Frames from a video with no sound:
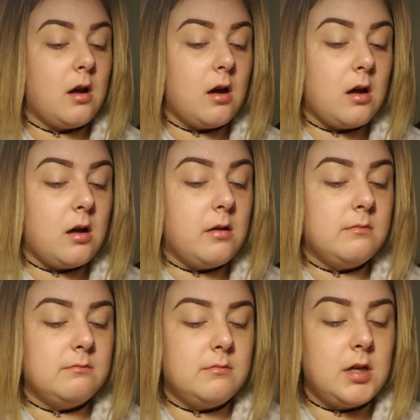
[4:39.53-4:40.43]

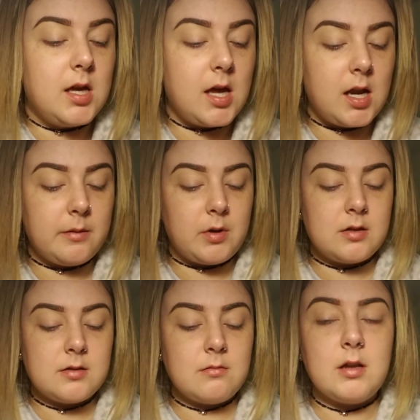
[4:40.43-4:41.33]
And I'm
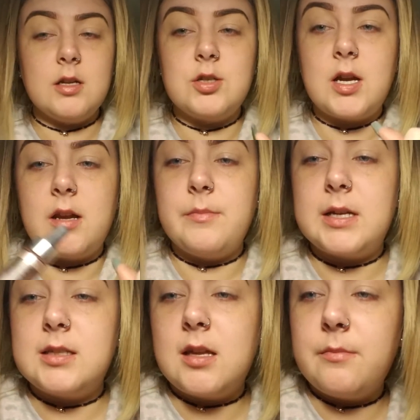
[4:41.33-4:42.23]
also going to try to
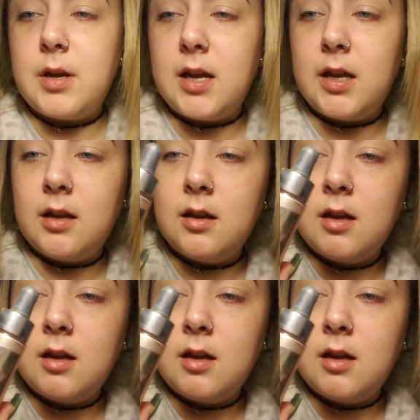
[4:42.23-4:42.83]
mix in my